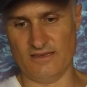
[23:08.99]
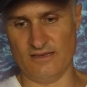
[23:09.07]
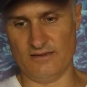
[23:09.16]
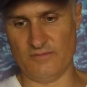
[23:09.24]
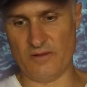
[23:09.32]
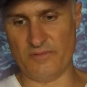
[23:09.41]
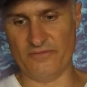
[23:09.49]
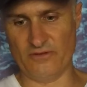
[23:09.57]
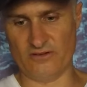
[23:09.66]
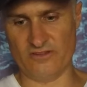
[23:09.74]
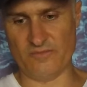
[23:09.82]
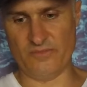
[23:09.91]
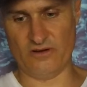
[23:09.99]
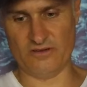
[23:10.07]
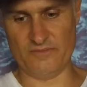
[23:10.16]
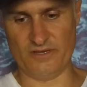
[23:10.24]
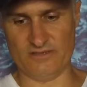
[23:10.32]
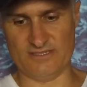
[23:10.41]
I prefer it on the
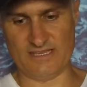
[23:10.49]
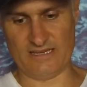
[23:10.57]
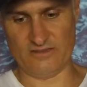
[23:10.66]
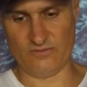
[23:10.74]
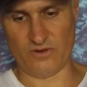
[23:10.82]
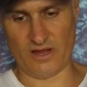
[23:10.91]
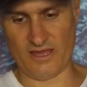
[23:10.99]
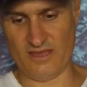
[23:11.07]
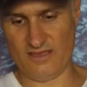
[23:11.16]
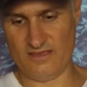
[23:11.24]
bottom because it's out of the way.